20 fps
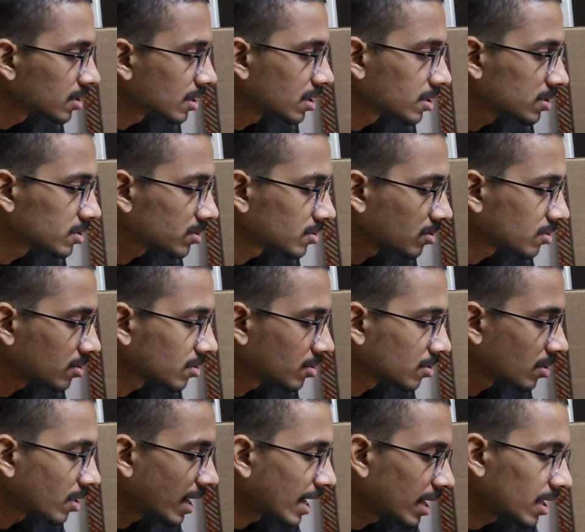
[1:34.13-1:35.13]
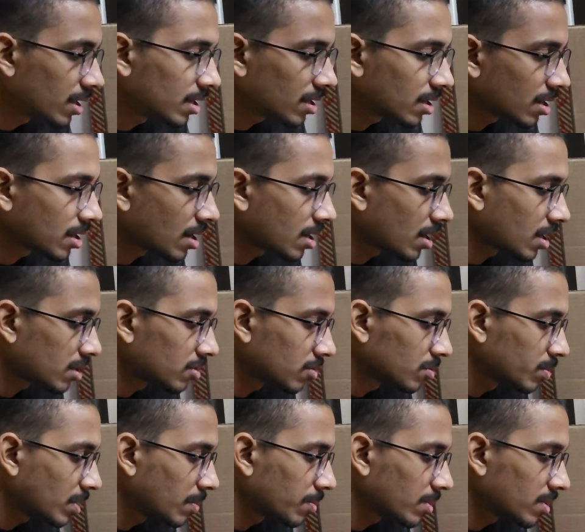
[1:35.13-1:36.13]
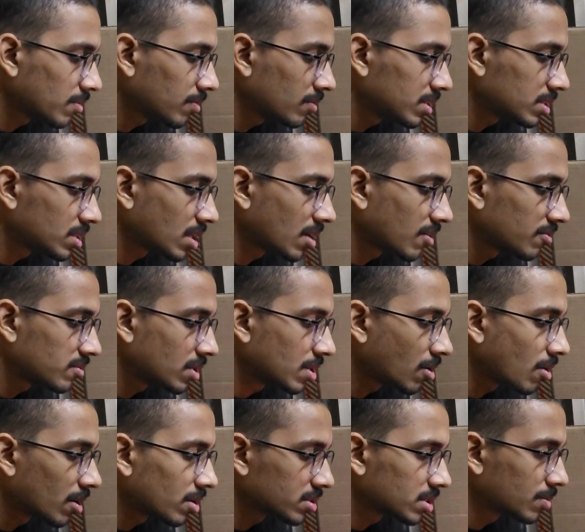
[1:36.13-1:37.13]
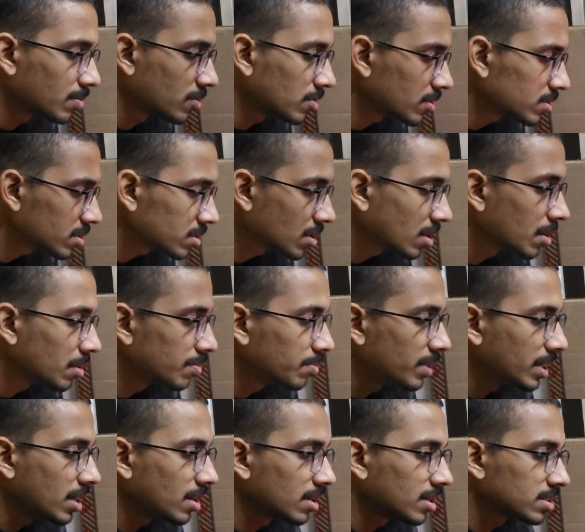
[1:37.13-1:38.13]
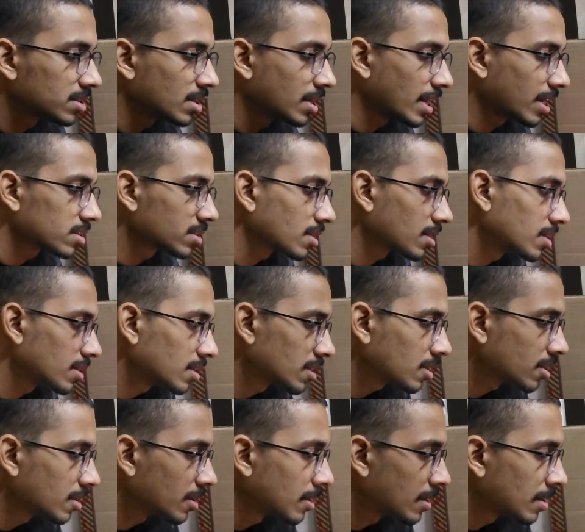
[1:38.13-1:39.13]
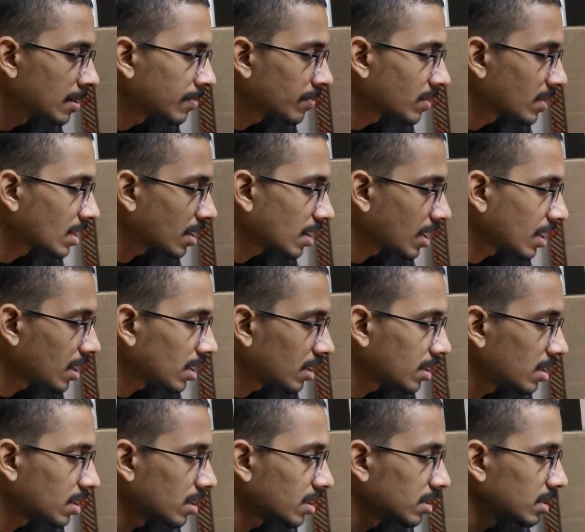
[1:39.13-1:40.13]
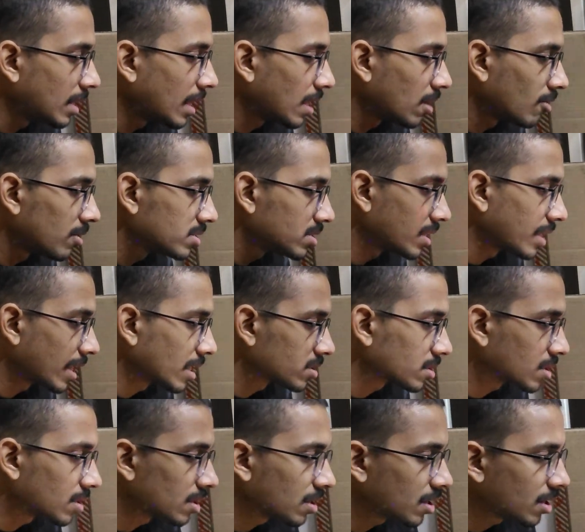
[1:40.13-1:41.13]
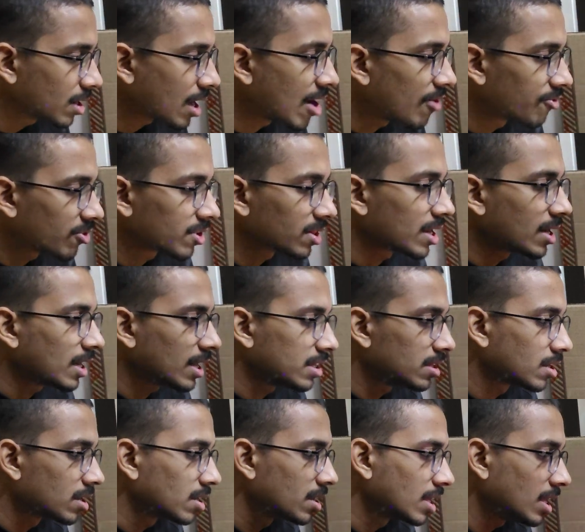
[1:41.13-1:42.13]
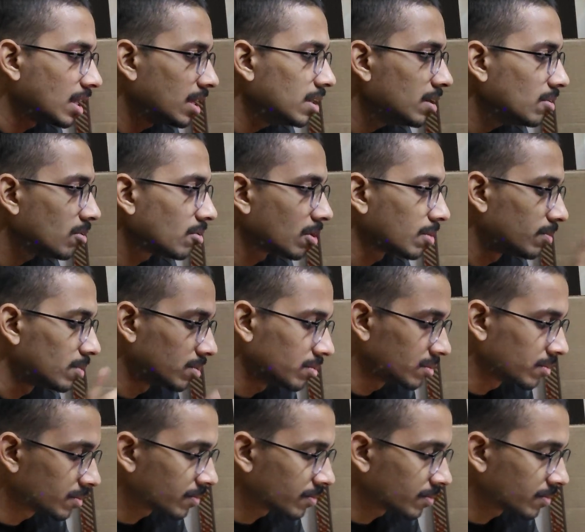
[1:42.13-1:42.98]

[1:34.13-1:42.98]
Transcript: So red are the people which love the dogs the most. Pink is the next color, and yellow is the next color. After that, either green or blue.